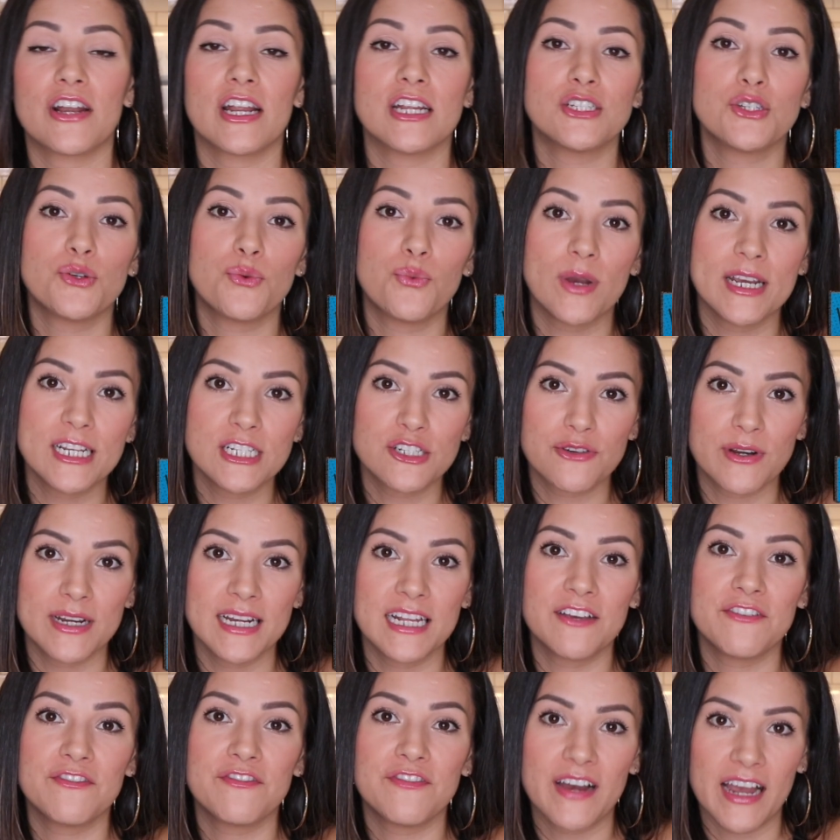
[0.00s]
I do weight
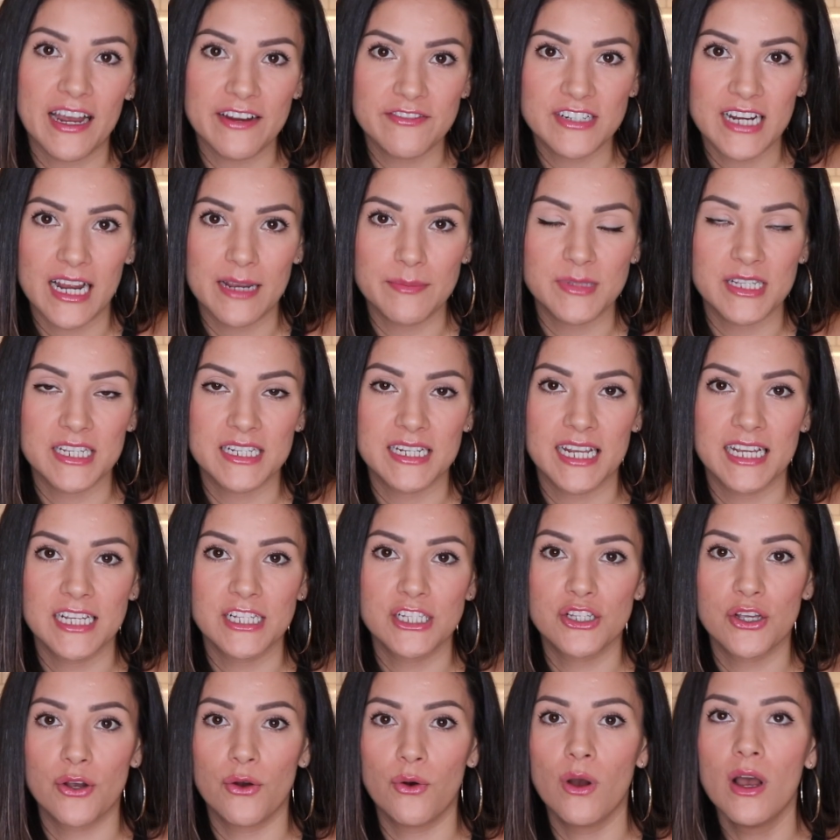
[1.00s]
training 5 times a day.
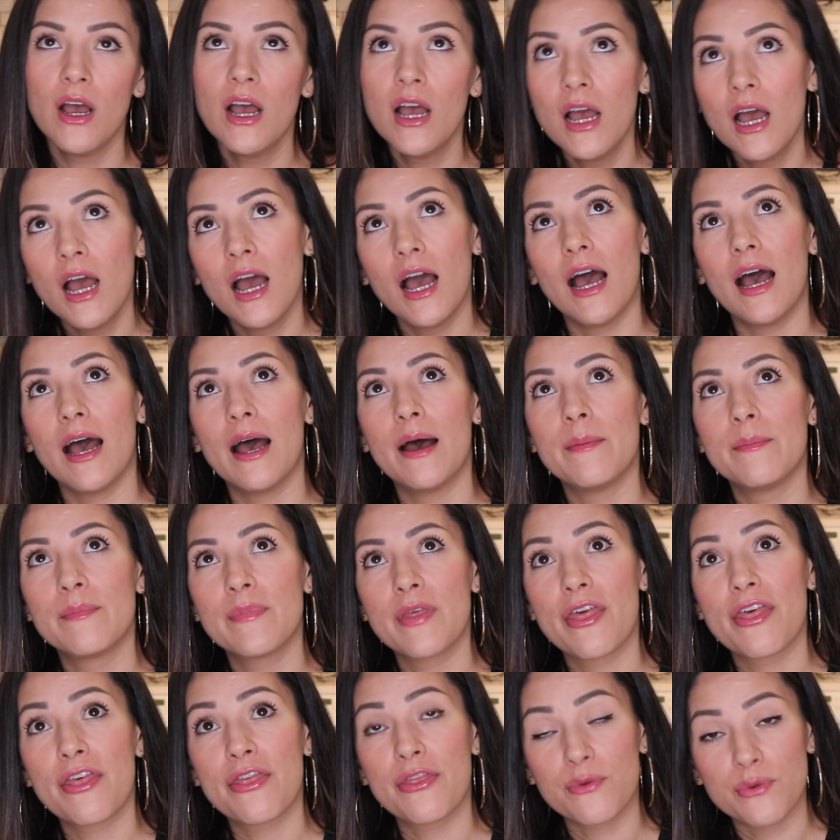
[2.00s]
So
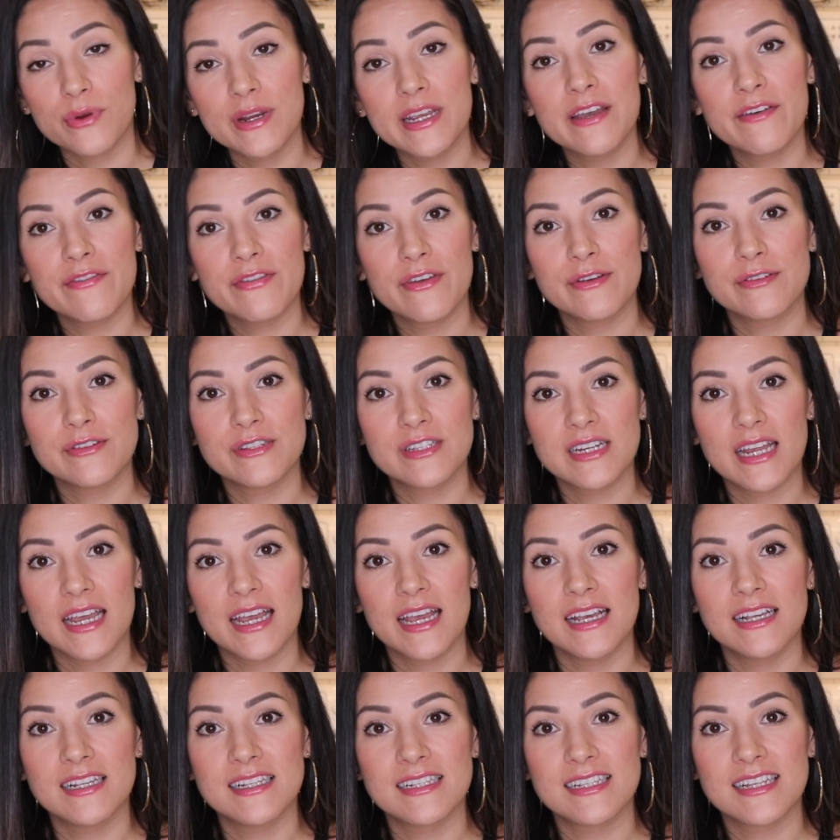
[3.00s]
3 of those
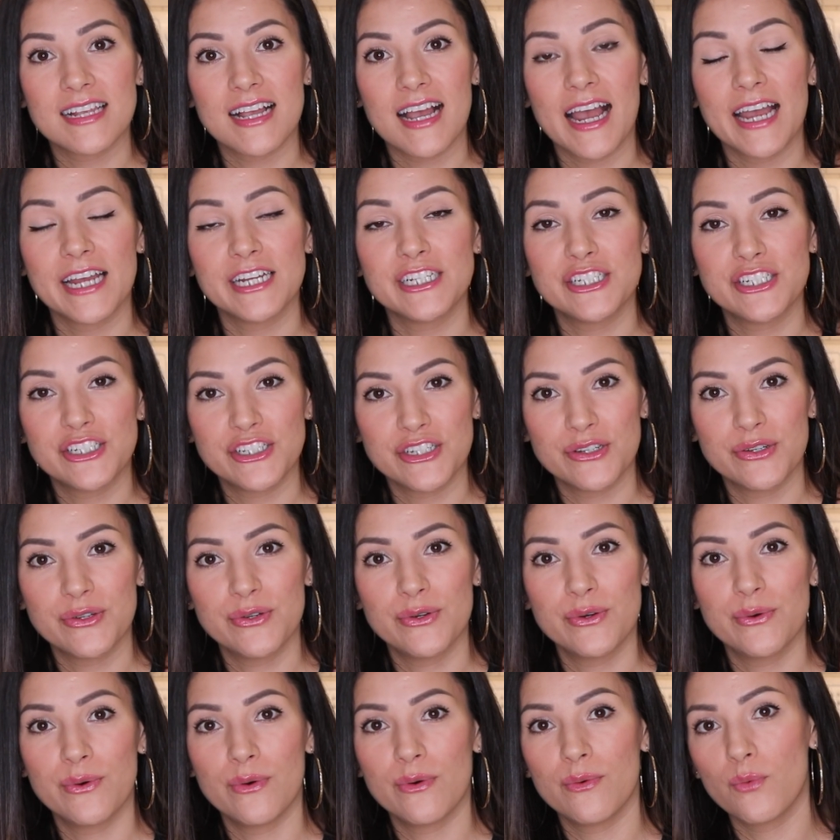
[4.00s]
days I
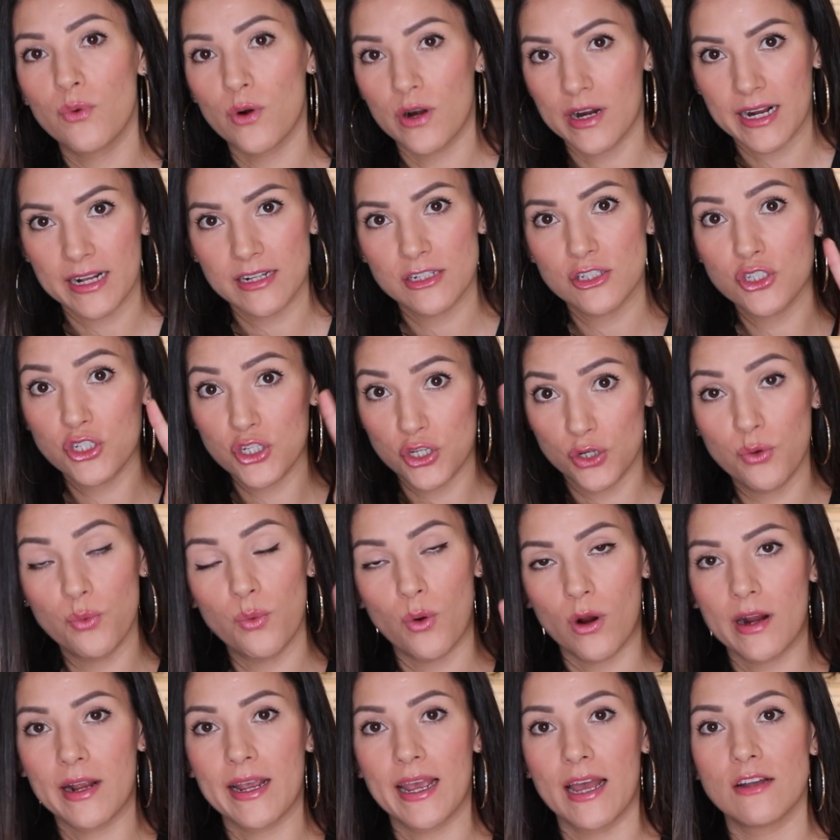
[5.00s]
do 2
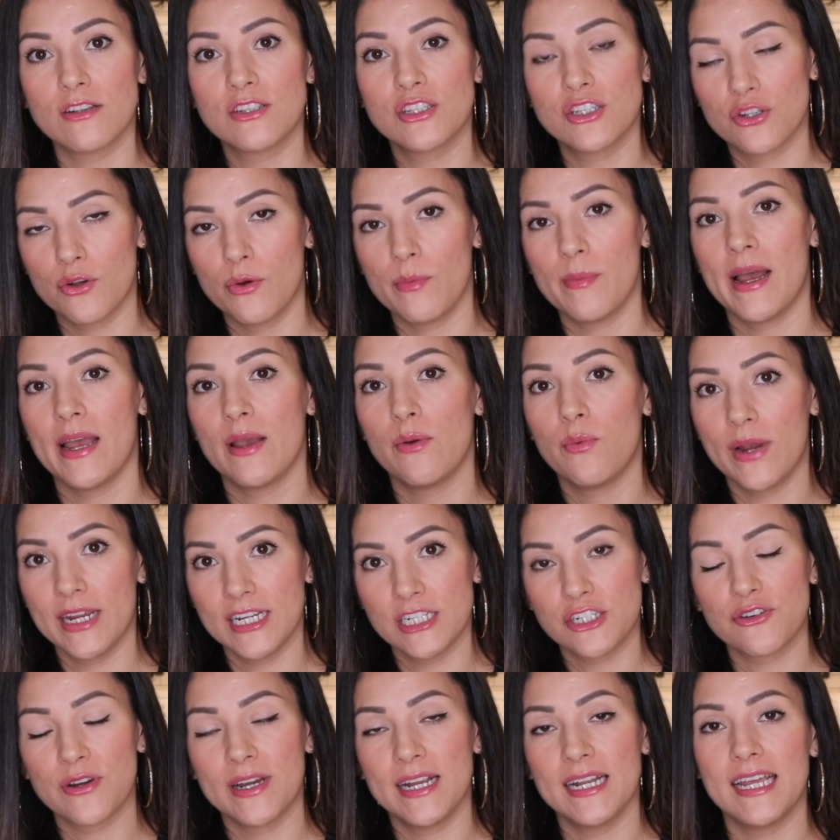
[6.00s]
workouts, so my weight
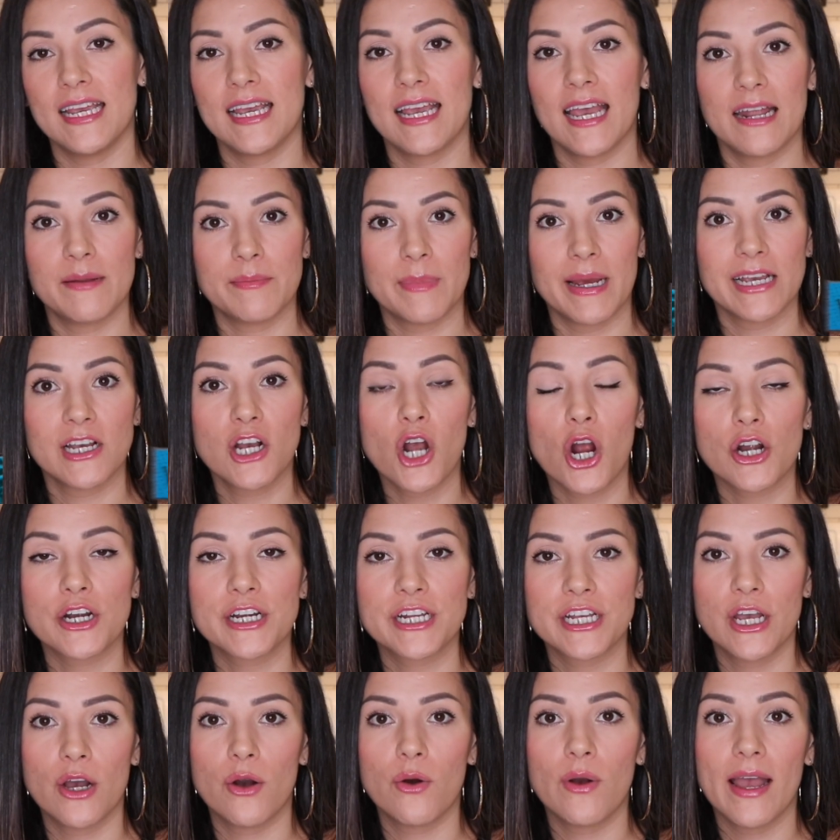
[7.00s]
training and my
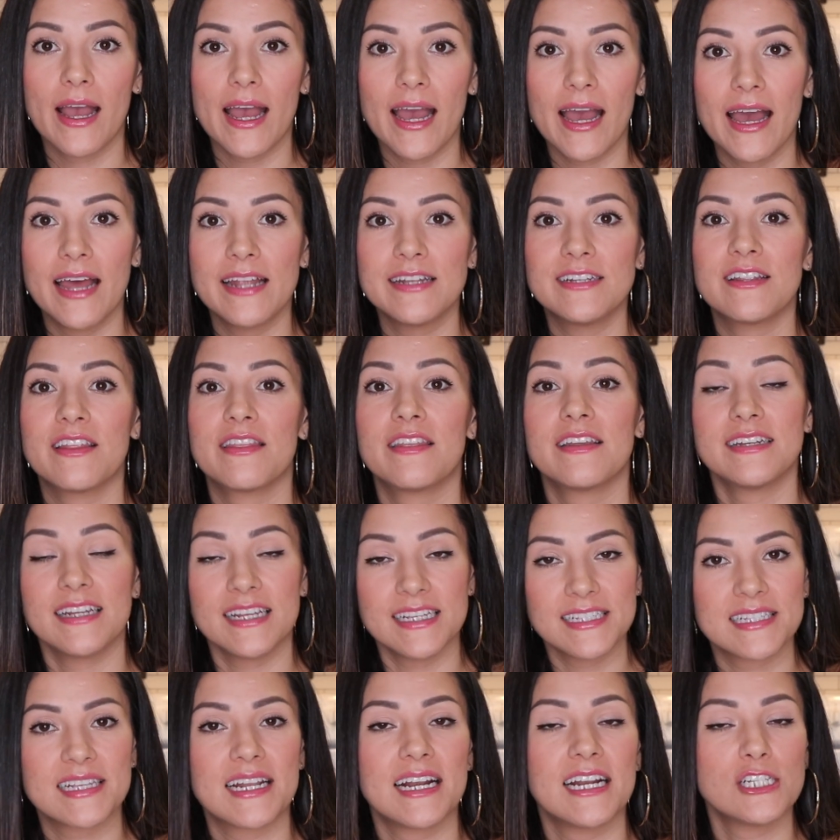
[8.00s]
cardio. And the
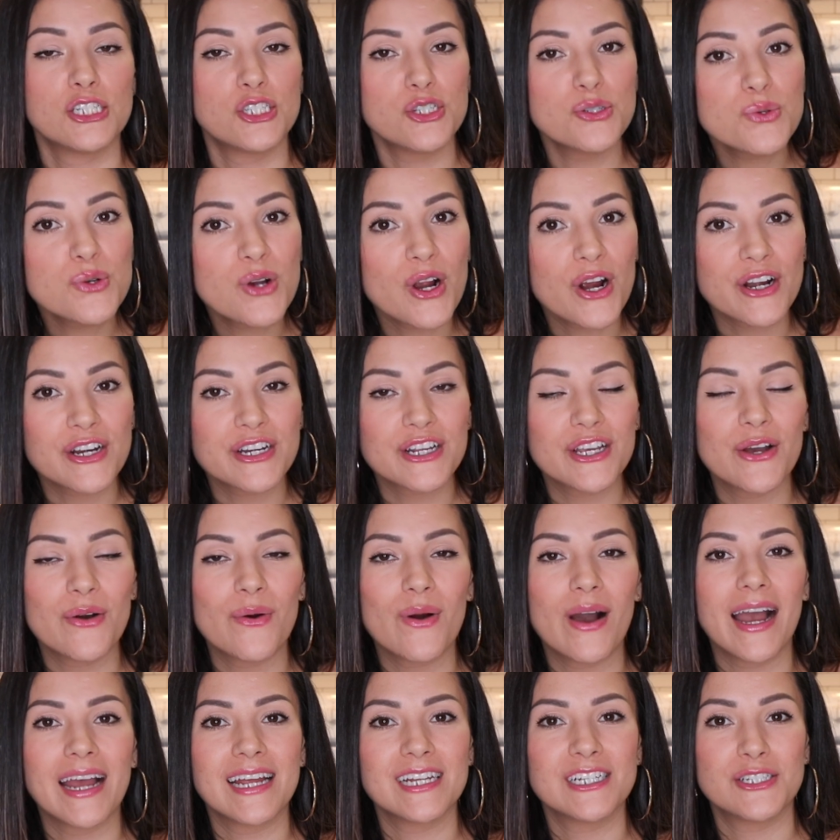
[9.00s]
days that I do cardio,
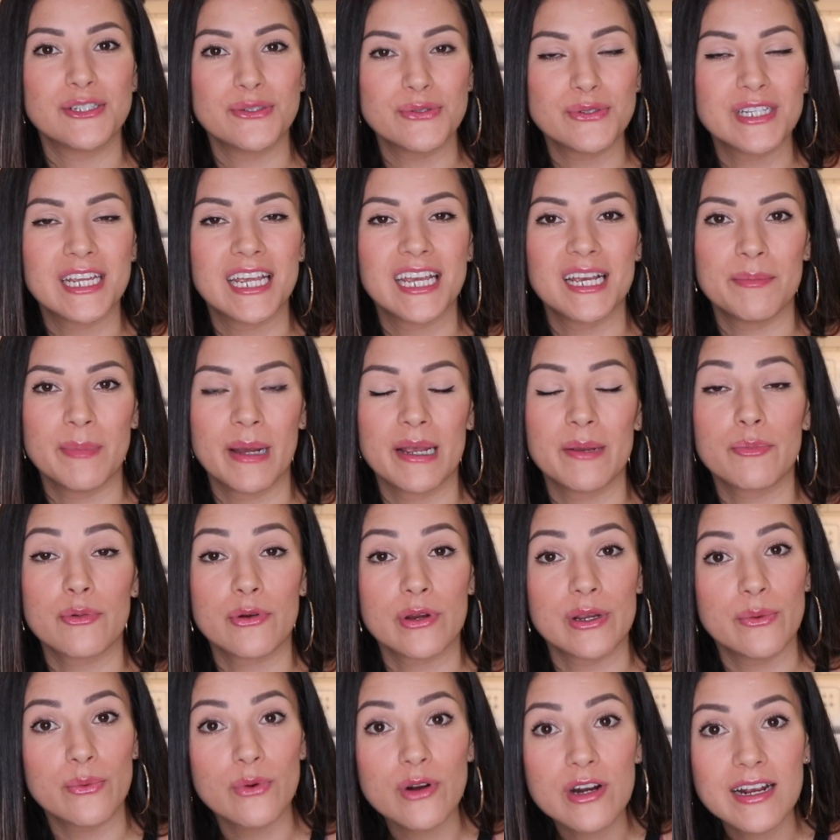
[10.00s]
I do take my
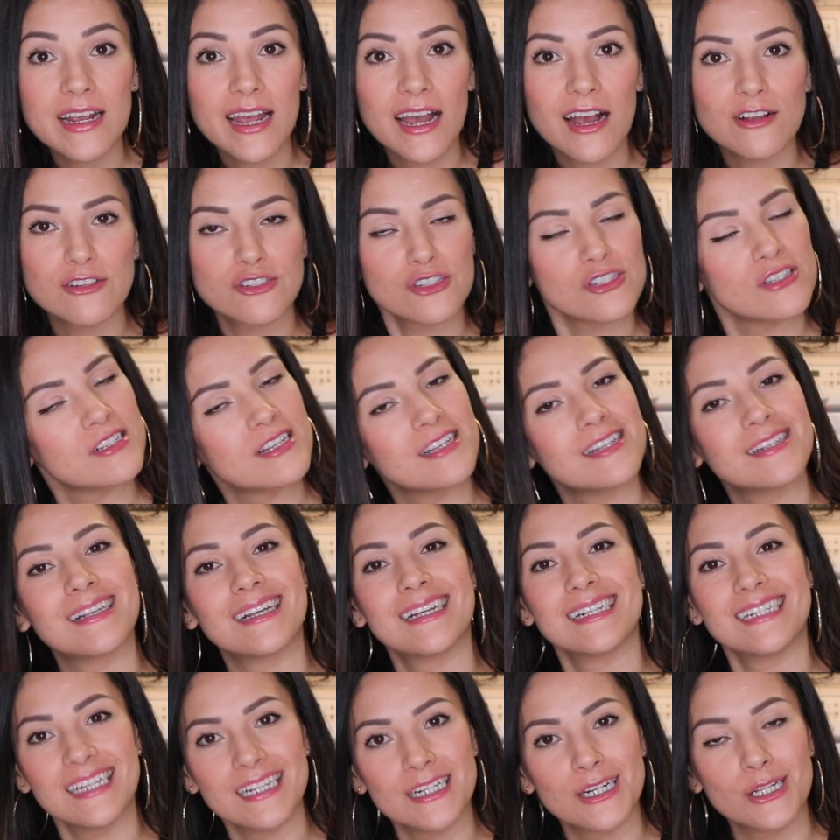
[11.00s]
pre-workout just because I
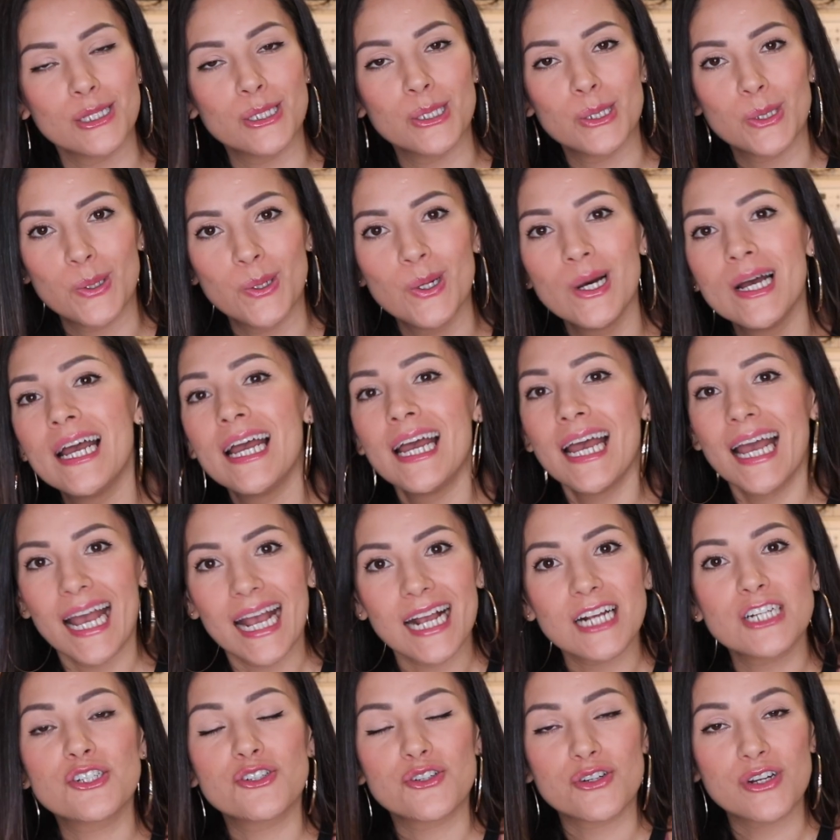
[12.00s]
need a little
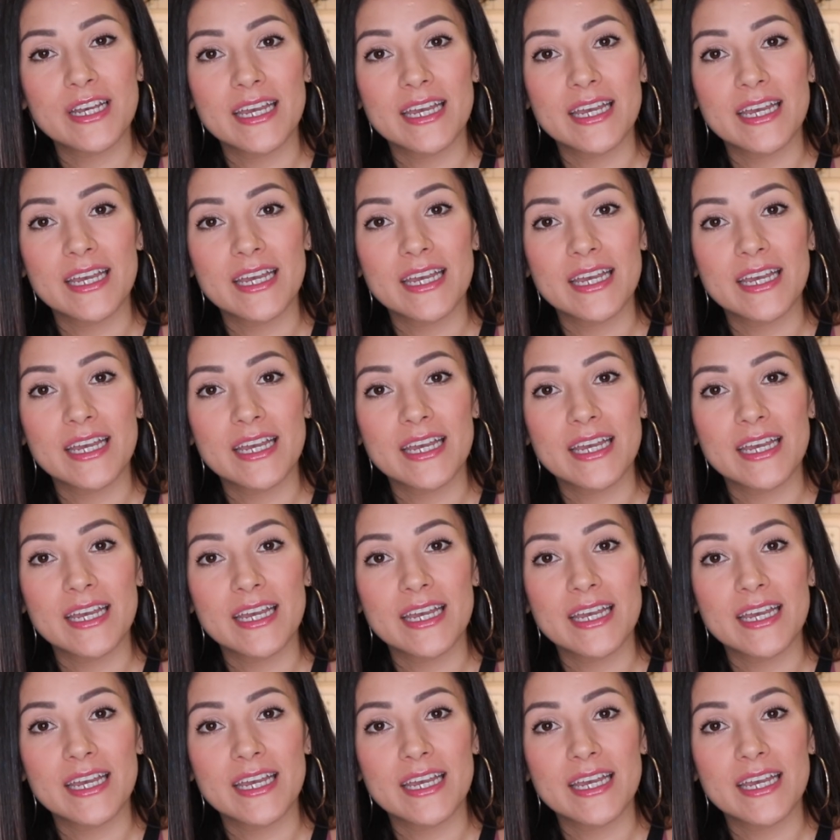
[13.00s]
extra